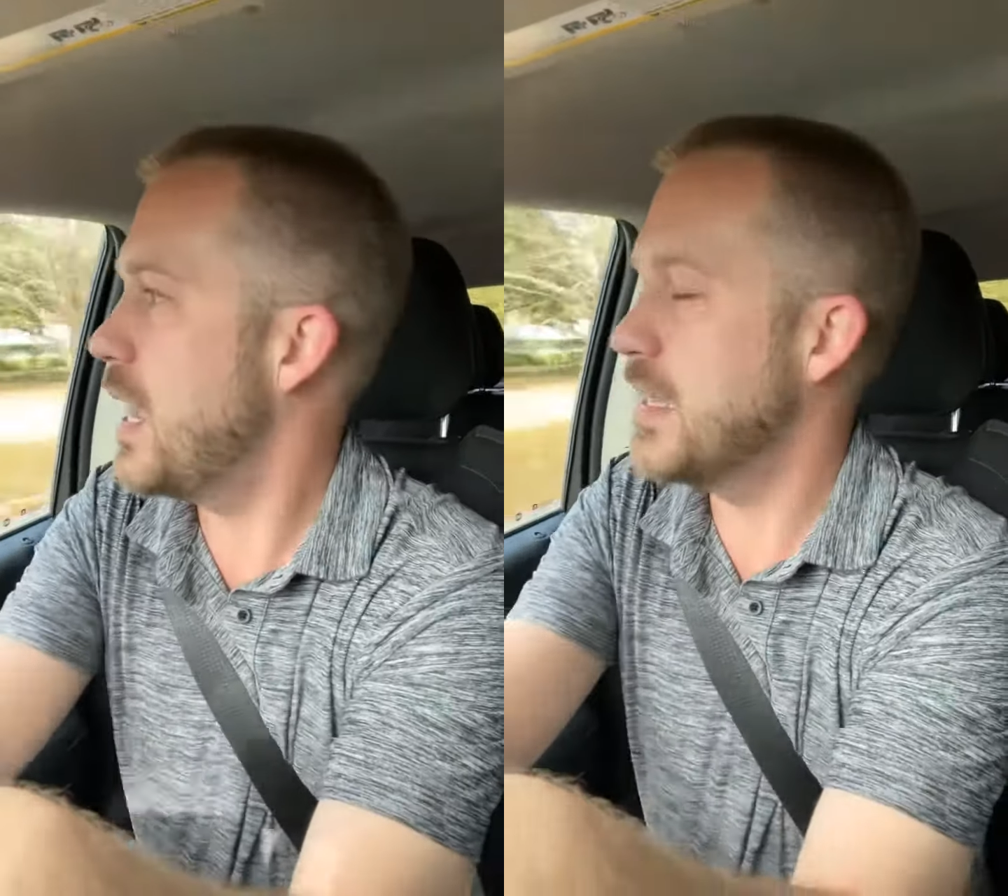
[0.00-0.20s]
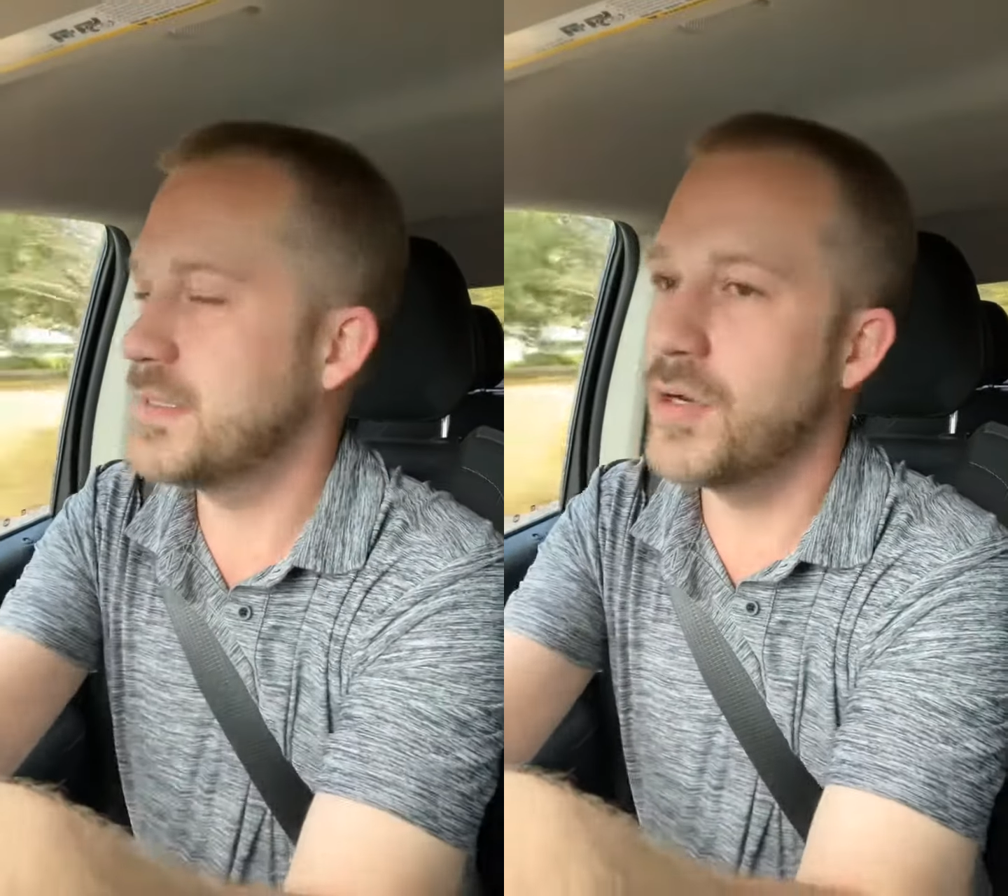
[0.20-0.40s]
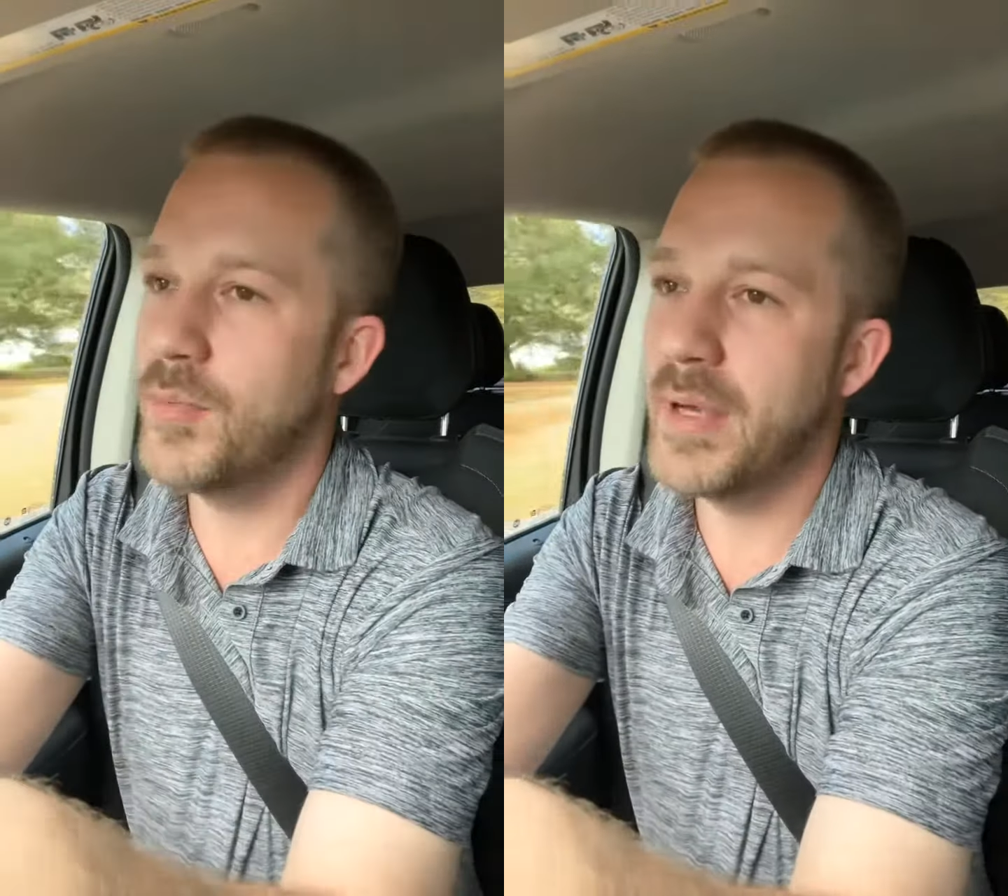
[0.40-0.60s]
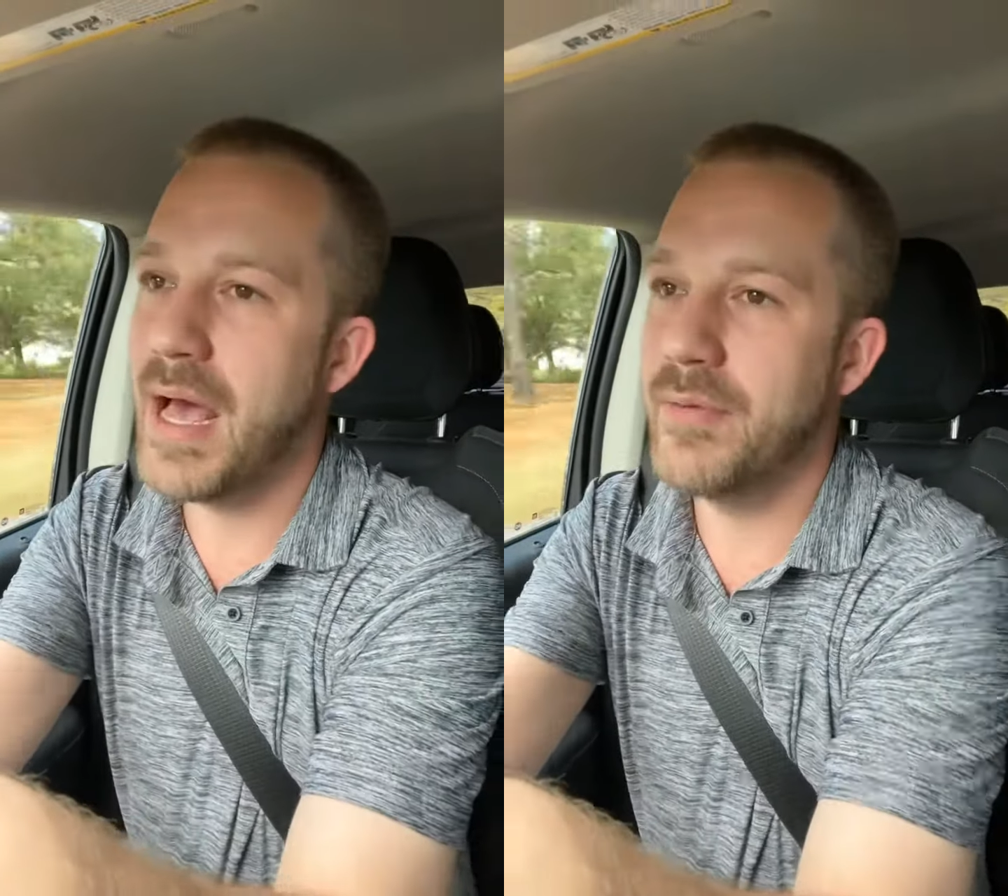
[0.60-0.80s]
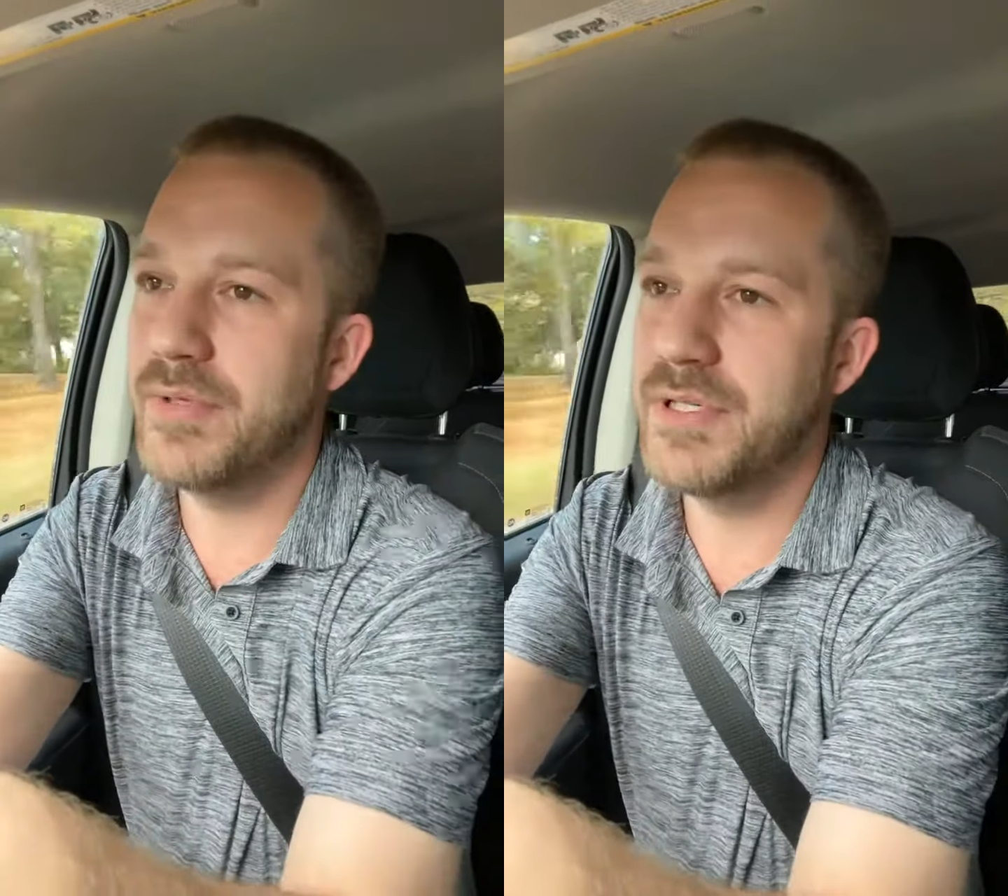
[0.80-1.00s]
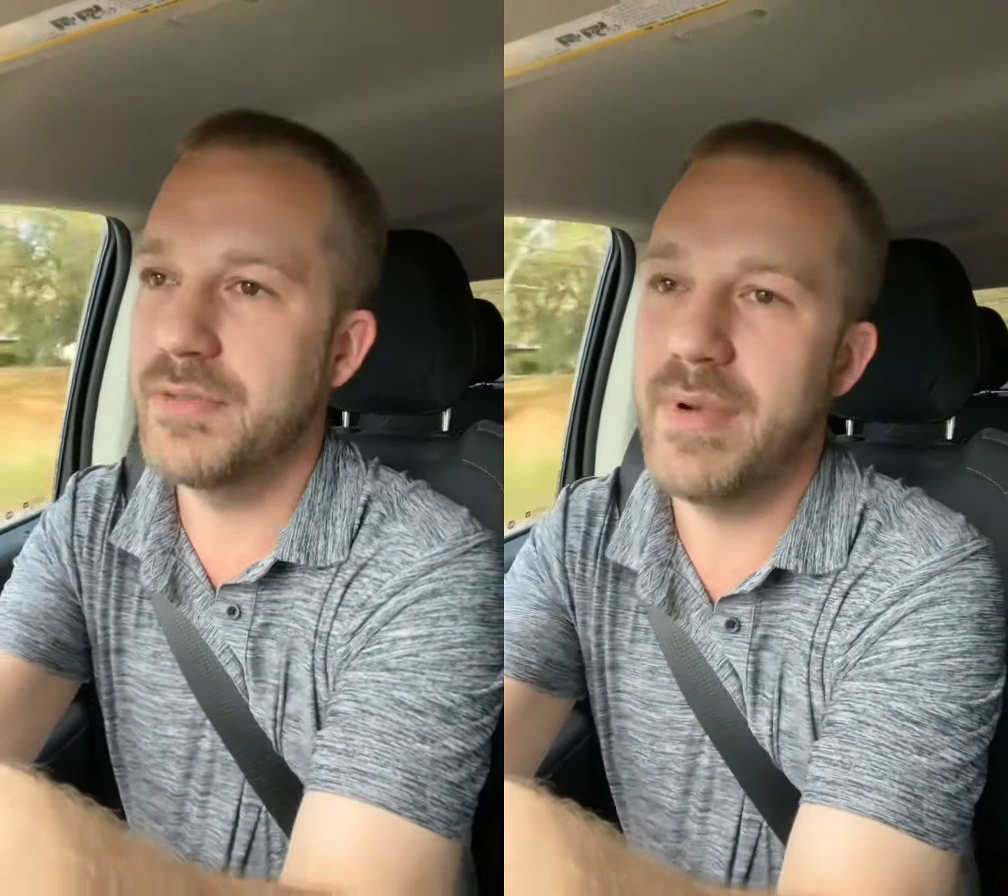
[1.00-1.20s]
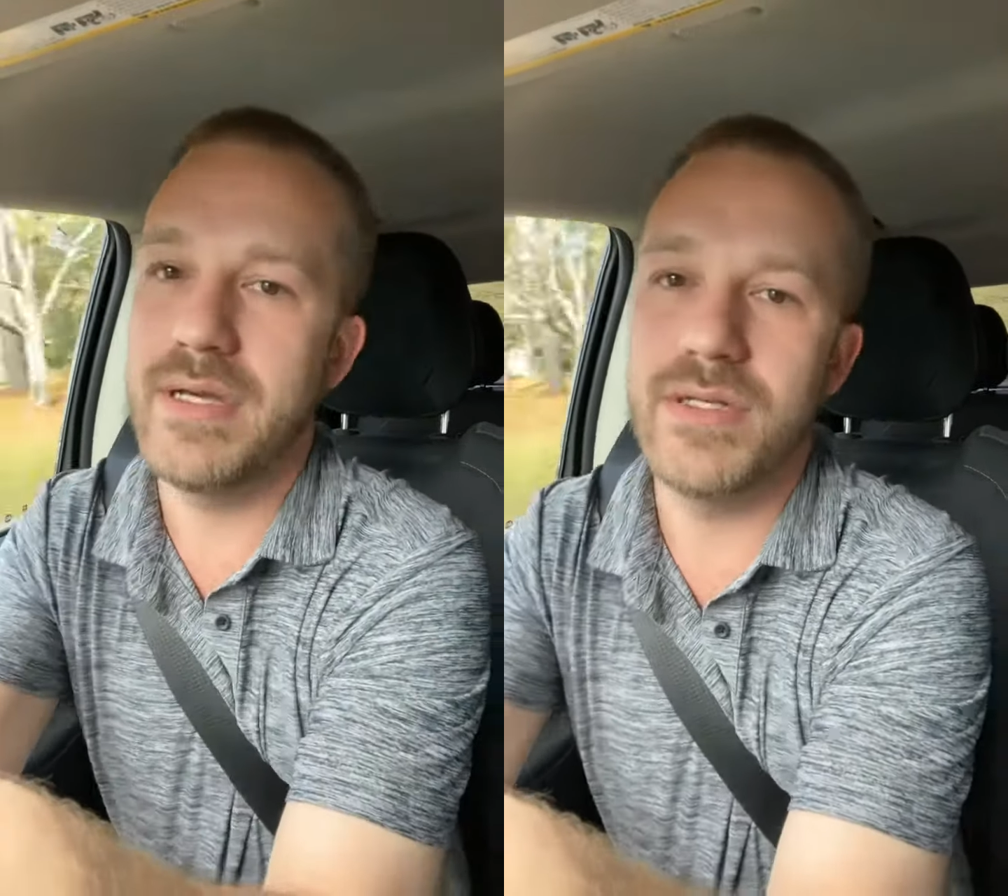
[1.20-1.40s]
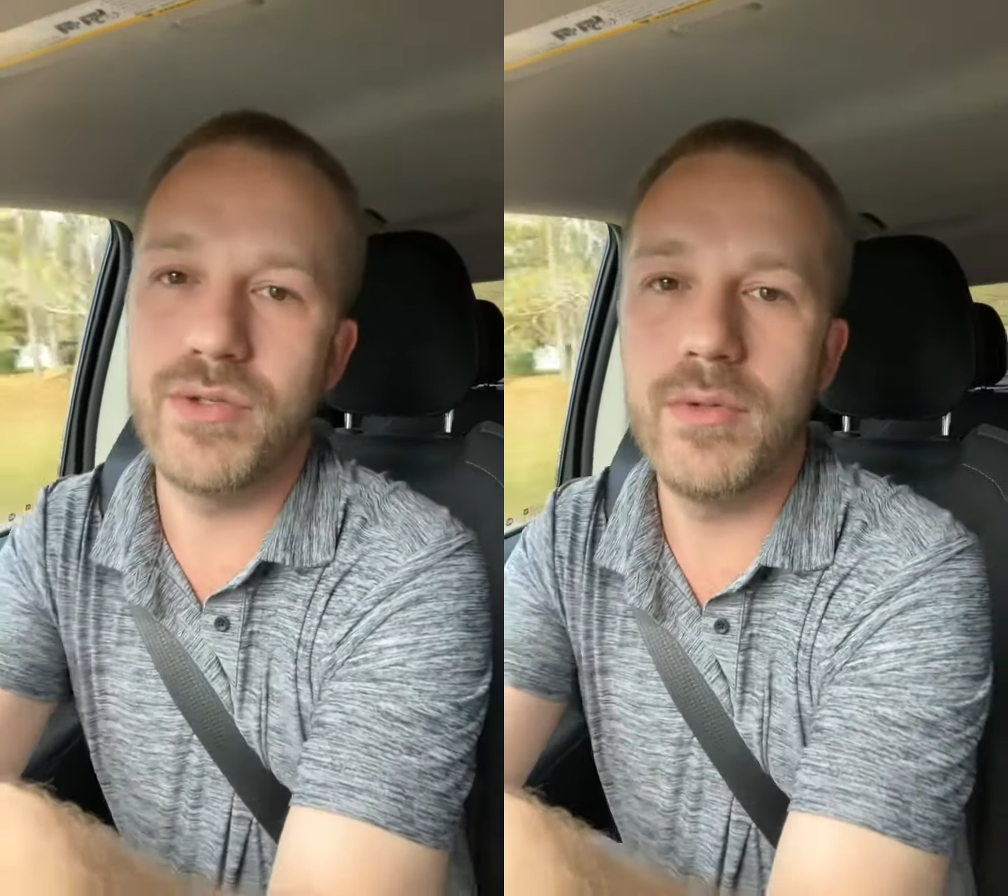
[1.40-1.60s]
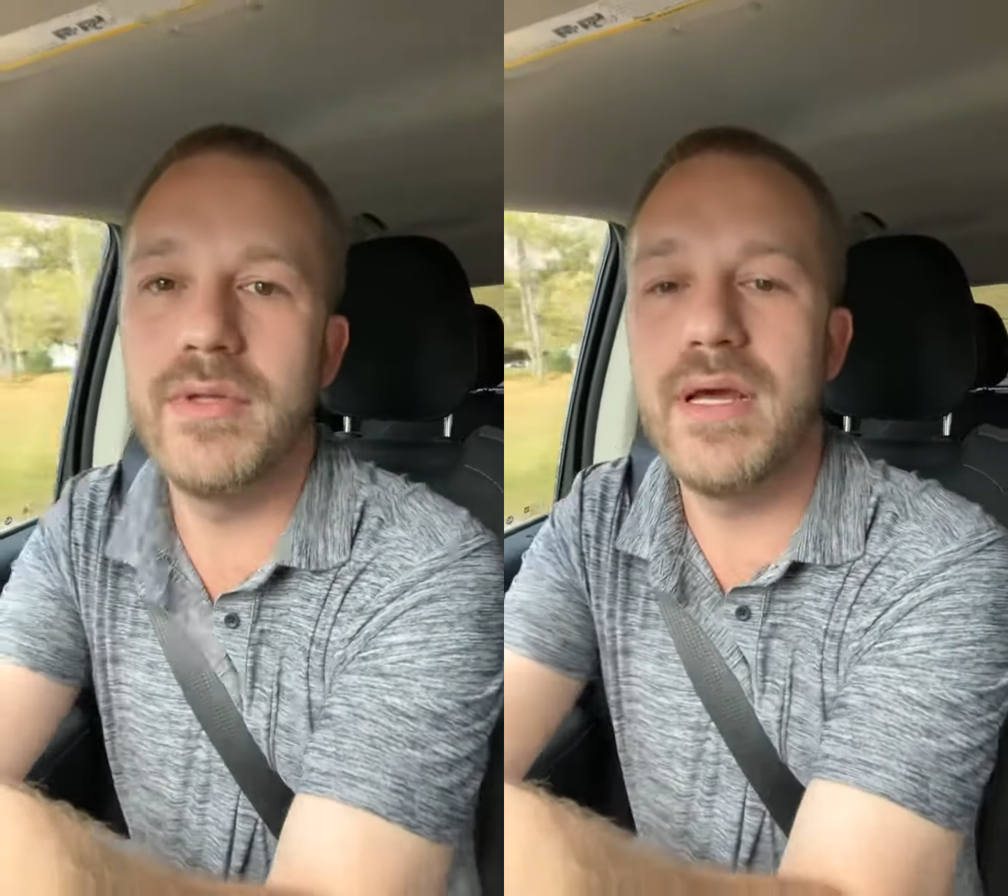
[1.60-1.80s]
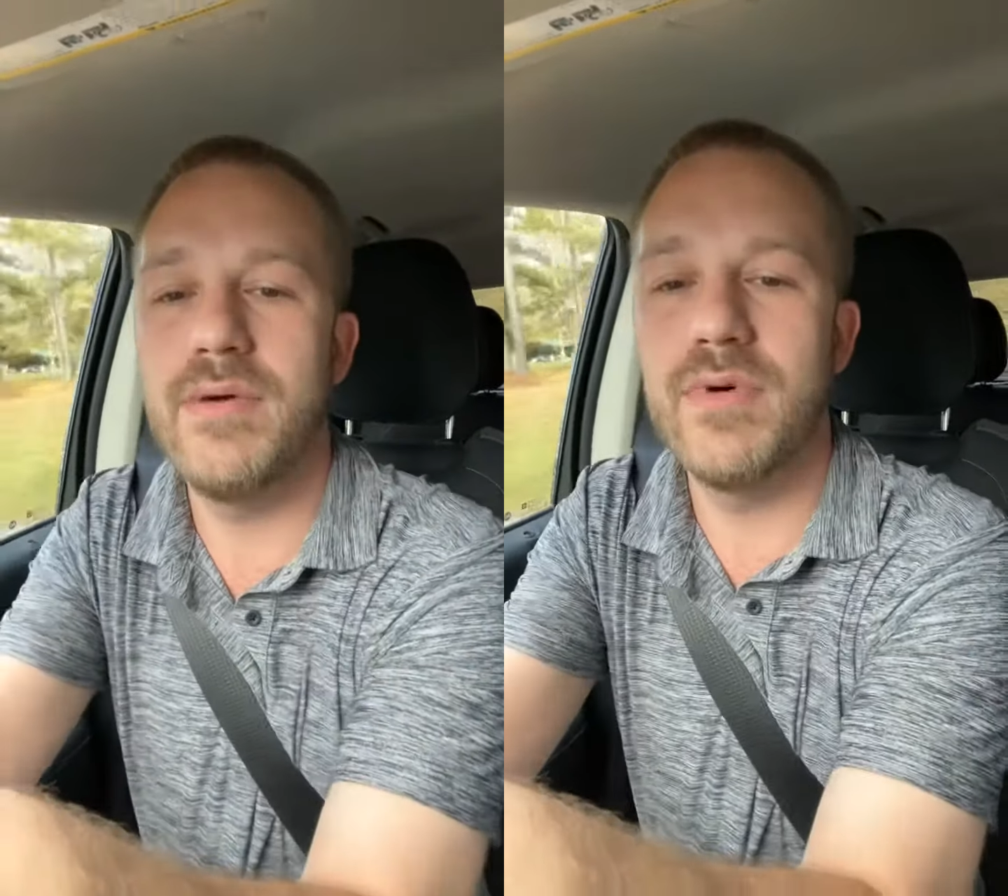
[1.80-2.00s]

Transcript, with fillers: And so, but I was just making sure that it